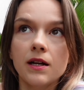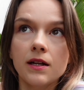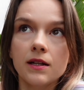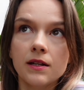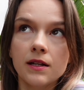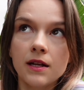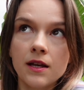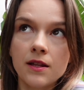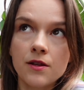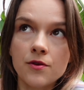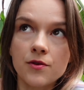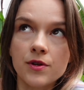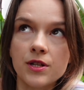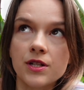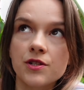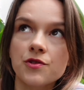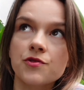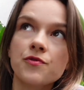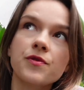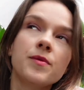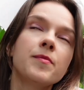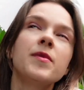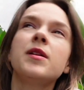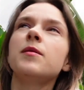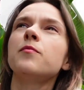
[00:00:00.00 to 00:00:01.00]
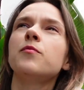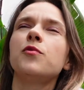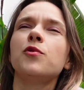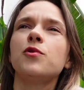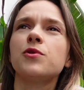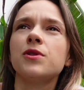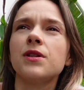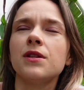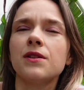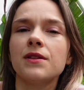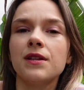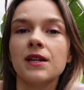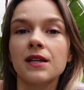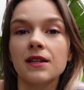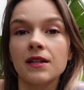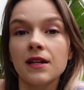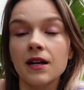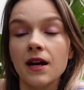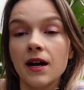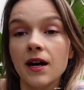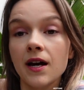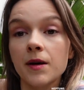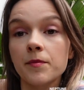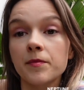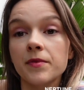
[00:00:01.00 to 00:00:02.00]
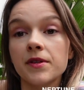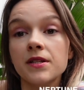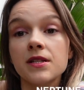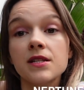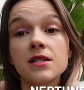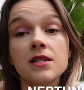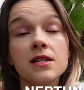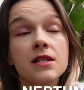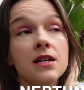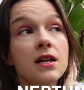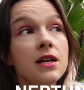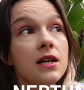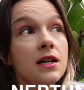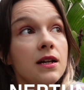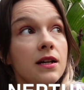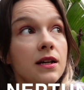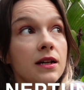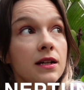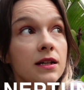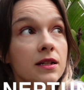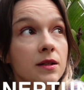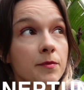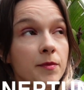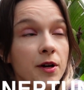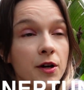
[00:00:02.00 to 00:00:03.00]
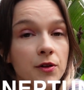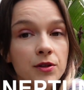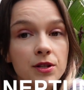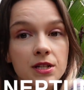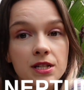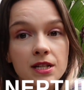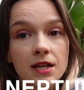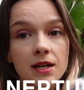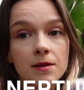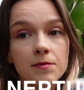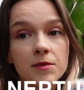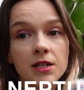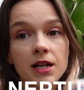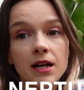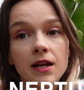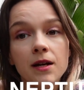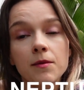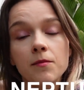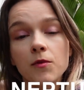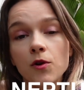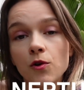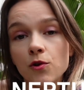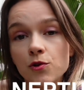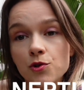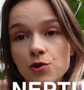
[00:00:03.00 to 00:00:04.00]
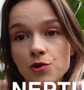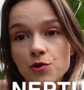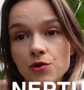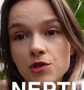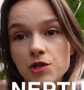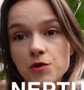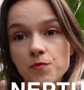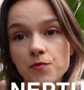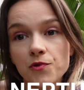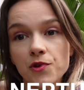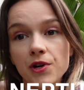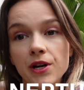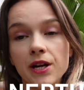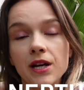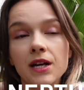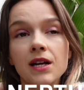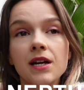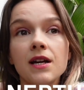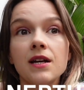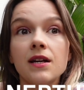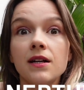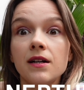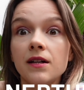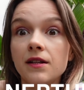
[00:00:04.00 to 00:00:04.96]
Another extremely important thing that happens at about the same time, also in spring,